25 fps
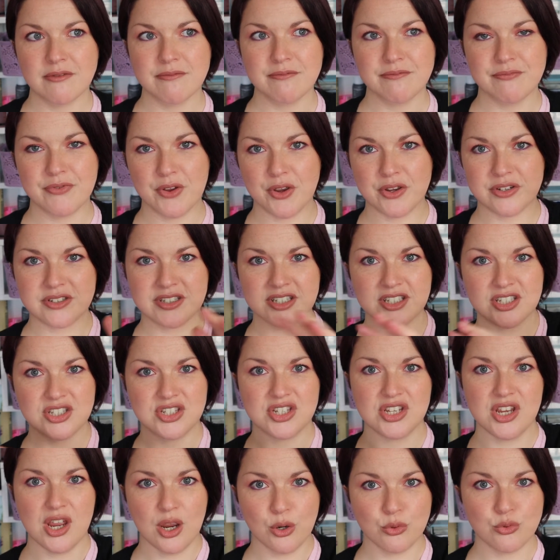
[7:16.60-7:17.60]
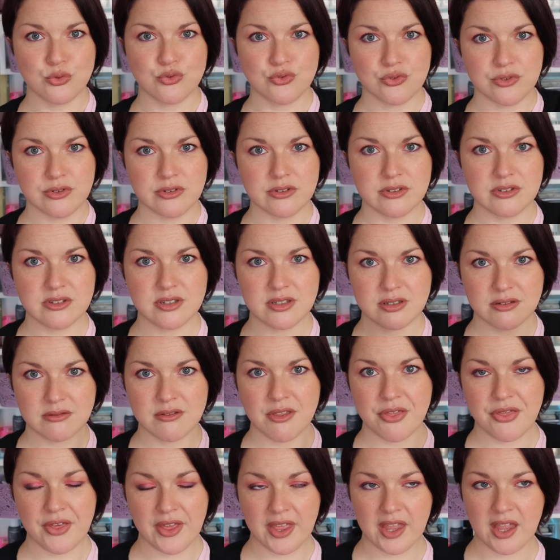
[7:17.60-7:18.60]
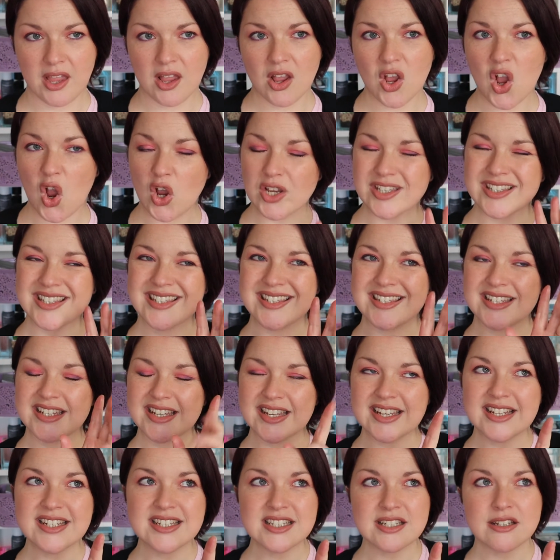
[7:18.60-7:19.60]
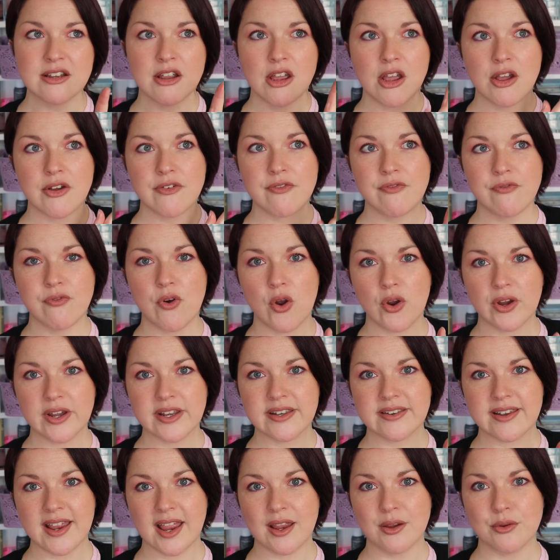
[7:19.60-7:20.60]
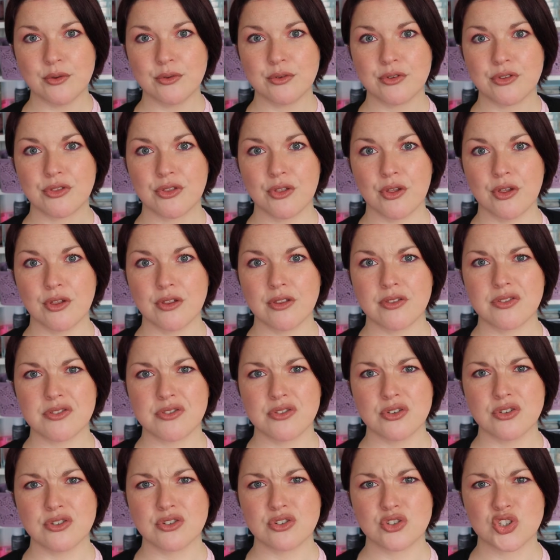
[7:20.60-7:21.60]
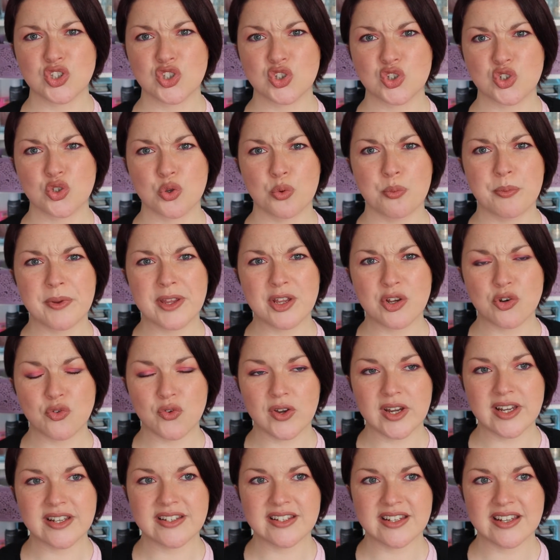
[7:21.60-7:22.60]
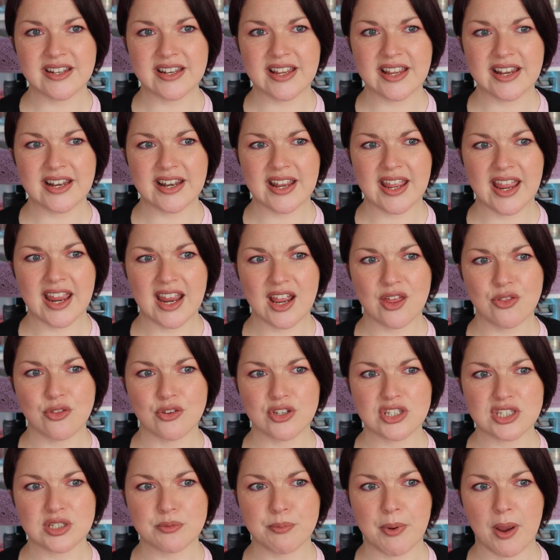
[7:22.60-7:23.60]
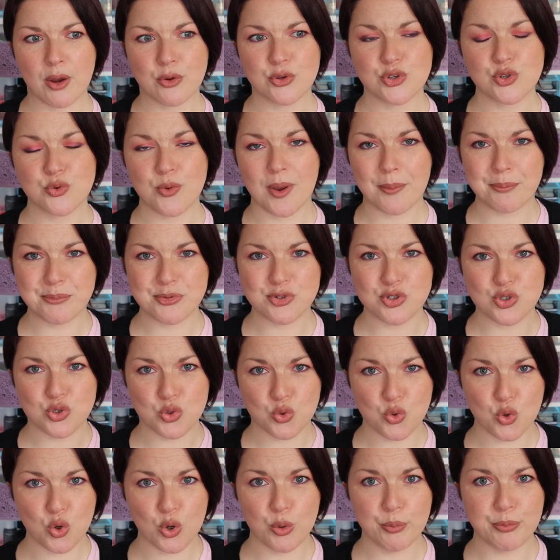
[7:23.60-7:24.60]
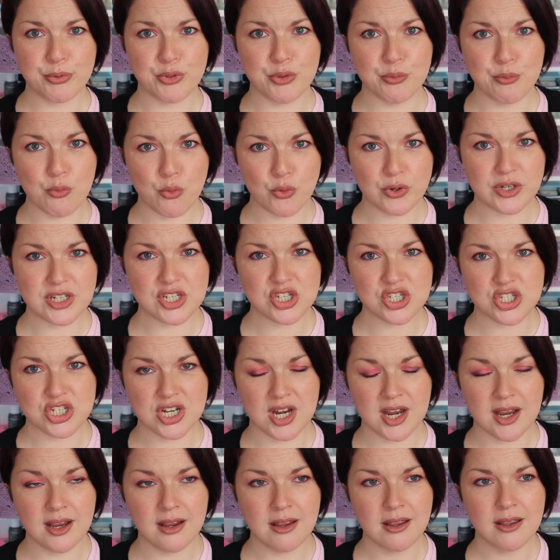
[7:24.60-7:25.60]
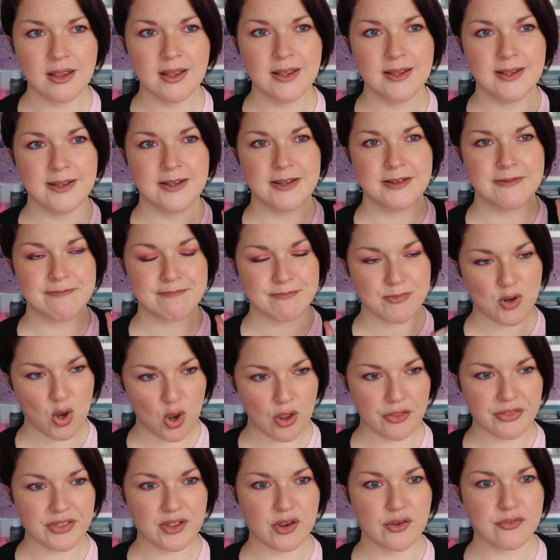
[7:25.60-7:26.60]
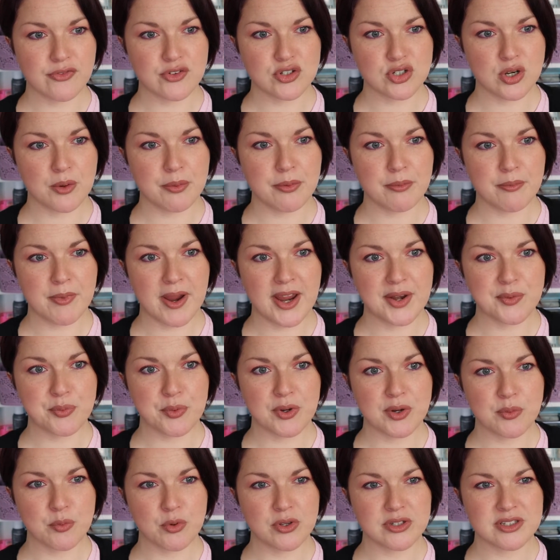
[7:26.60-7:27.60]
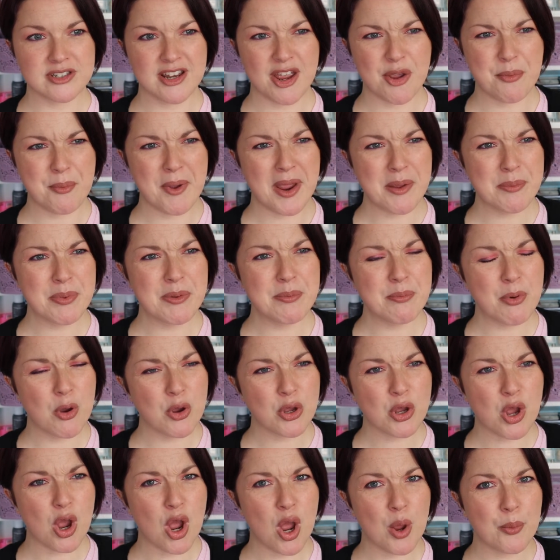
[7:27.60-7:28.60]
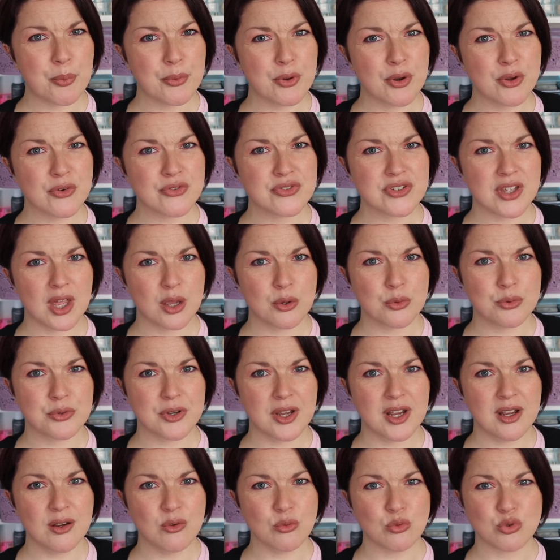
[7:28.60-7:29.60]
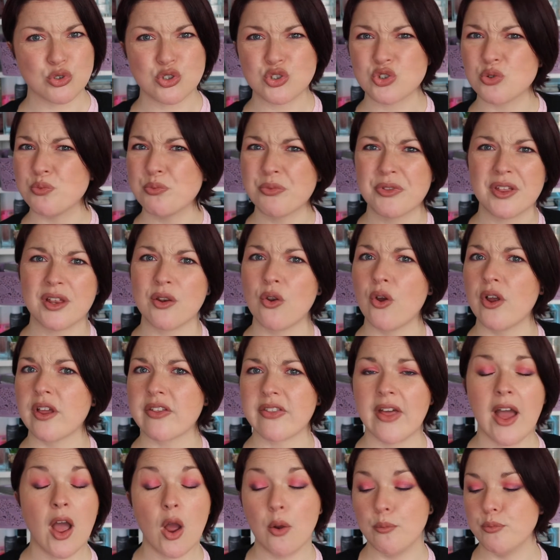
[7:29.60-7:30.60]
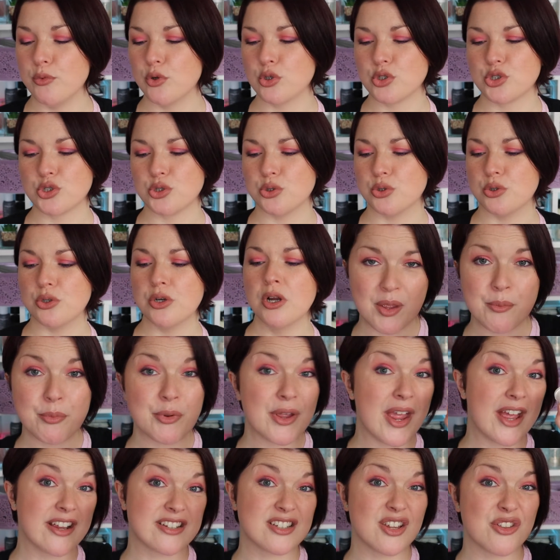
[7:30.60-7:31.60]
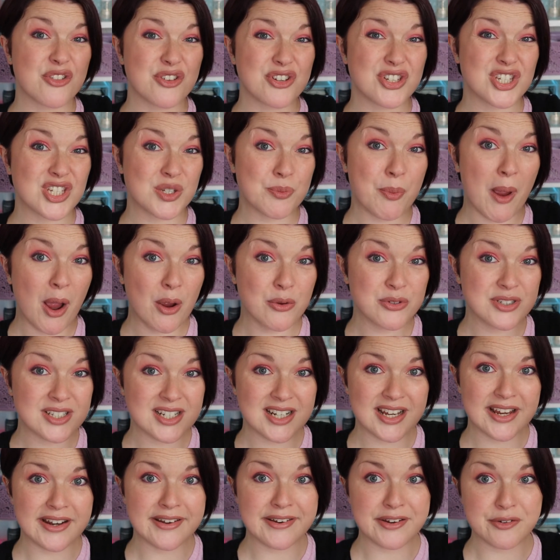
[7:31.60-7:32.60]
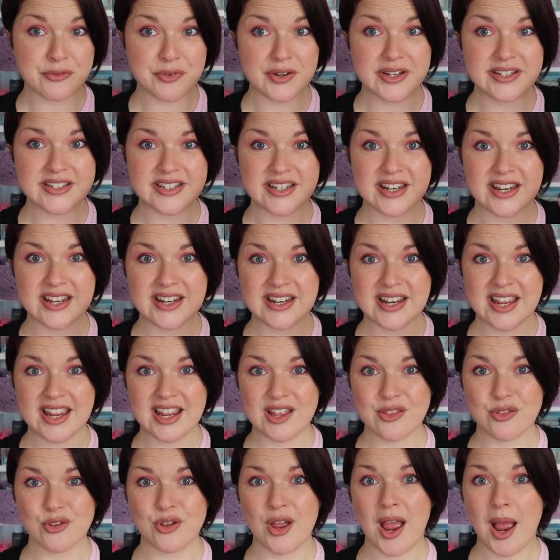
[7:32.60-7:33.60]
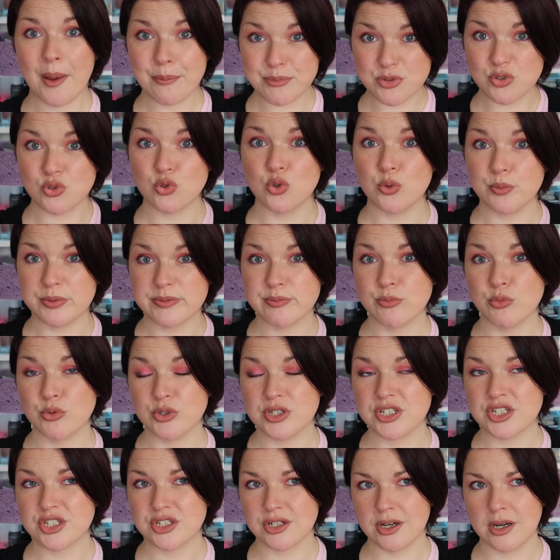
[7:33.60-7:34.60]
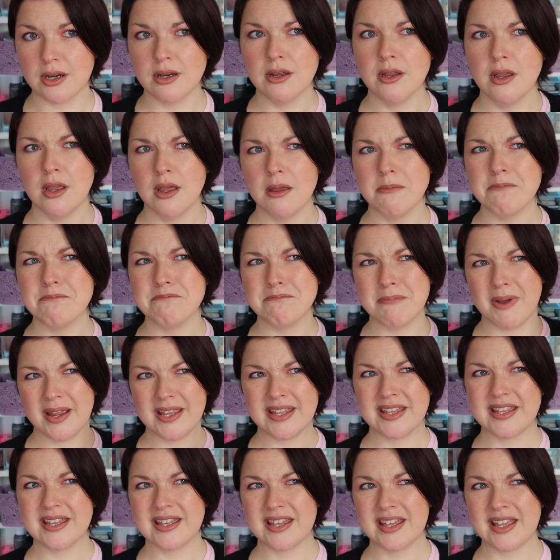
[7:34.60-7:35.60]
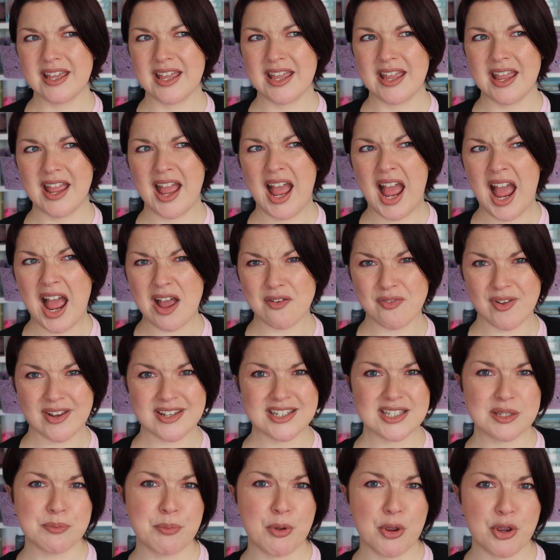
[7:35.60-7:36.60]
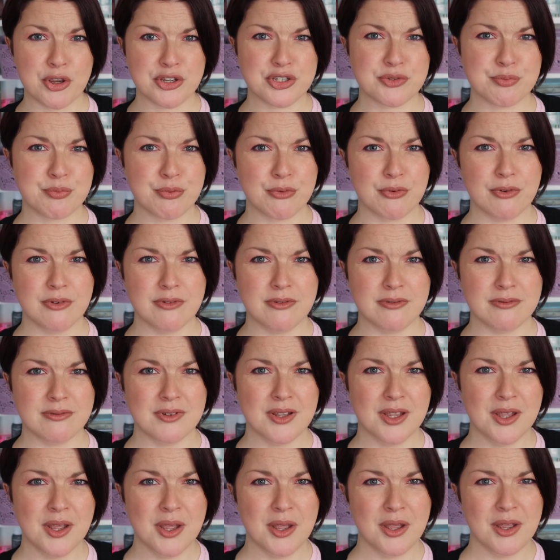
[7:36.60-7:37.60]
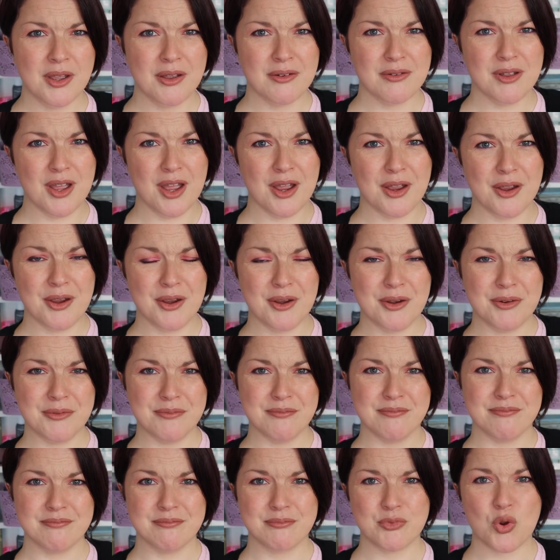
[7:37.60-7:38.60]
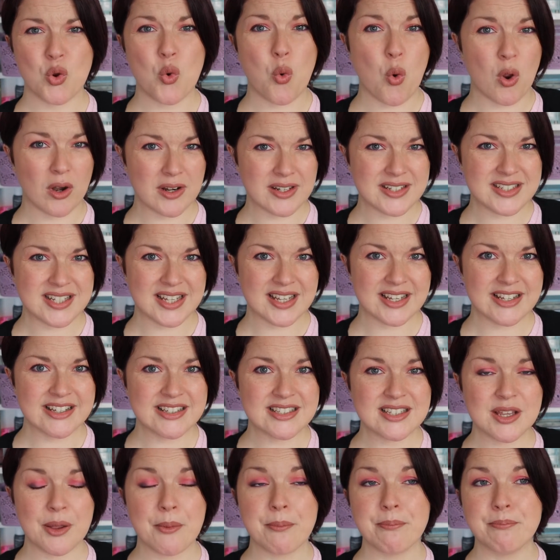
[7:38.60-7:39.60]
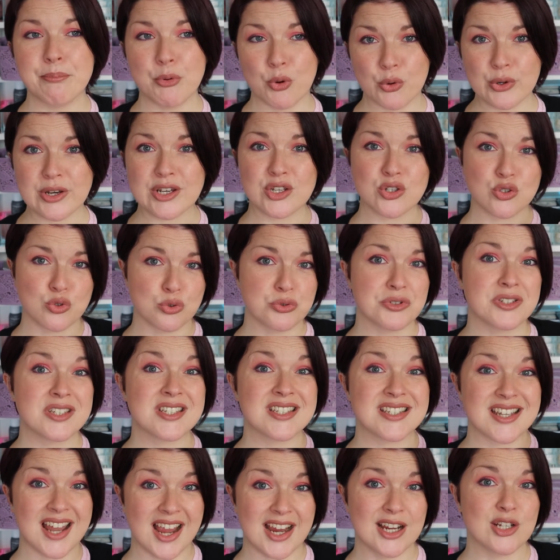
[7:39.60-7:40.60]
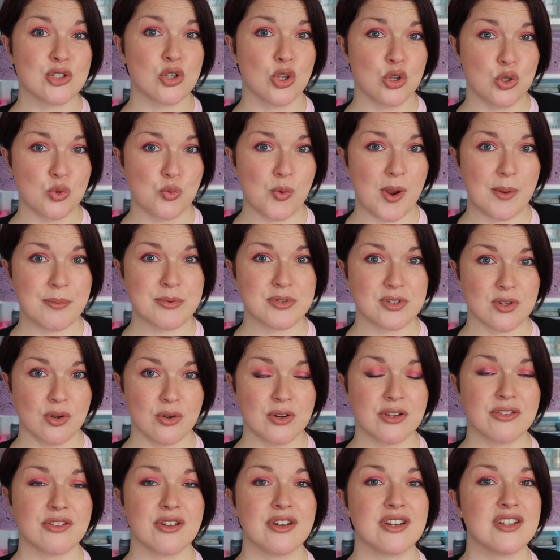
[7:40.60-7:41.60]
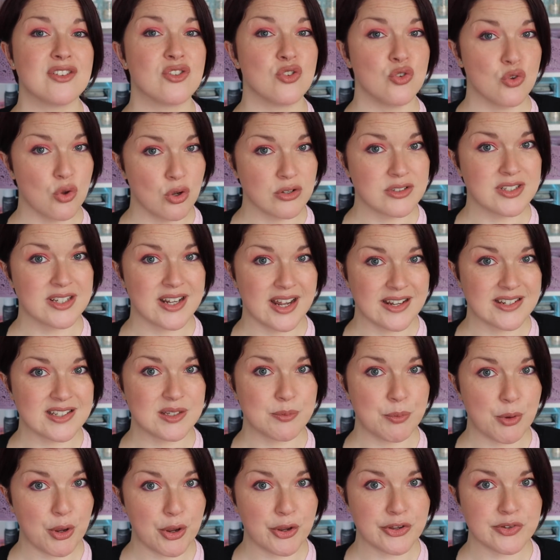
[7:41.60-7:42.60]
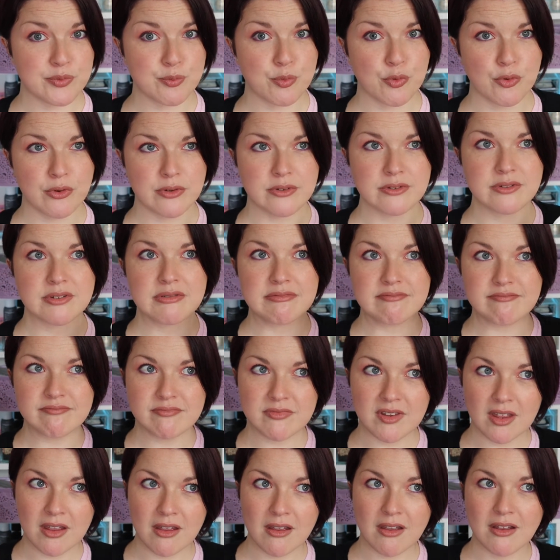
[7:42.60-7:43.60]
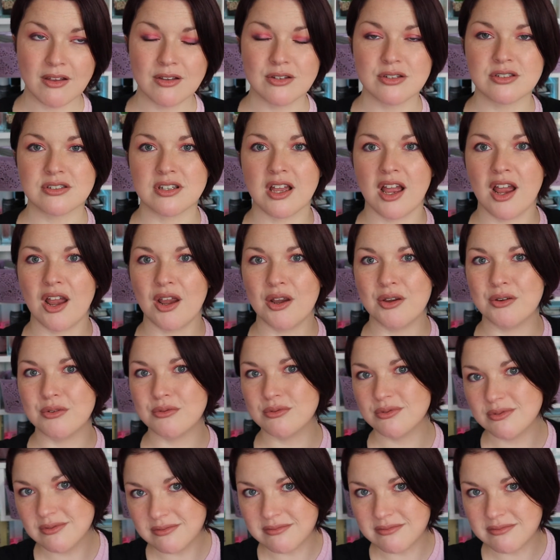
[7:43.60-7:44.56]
versus deodorant thing. I did find out that there's some ingredient in here that's supposed to absorb the moisture. Can't think off the top of my head what it was now. Maybe bicarbonate of soda or something like that, I'm not sure. But yeah, so there's supposedly an ingredient in here that absorbs moisture, making it have antiperspirant qualities, but it does state on the website that it's not an antiperspirant. So